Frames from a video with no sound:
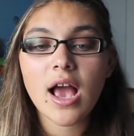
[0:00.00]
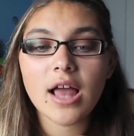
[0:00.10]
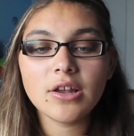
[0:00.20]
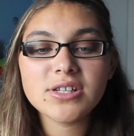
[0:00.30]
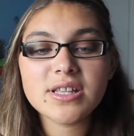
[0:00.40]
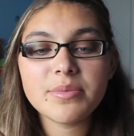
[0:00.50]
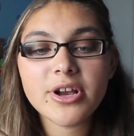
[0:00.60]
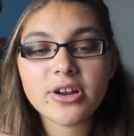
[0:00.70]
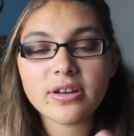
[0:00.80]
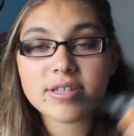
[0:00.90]
I looked in the
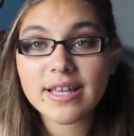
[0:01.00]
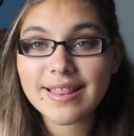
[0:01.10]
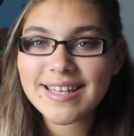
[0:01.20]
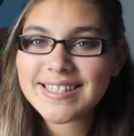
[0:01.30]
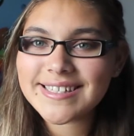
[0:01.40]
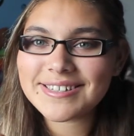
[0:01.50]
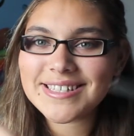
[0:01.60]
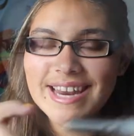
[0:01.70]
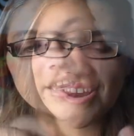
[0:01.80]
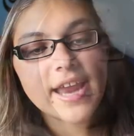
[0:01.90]
mirror, and I was like, this still
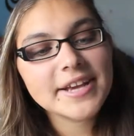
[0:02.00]
stayed on.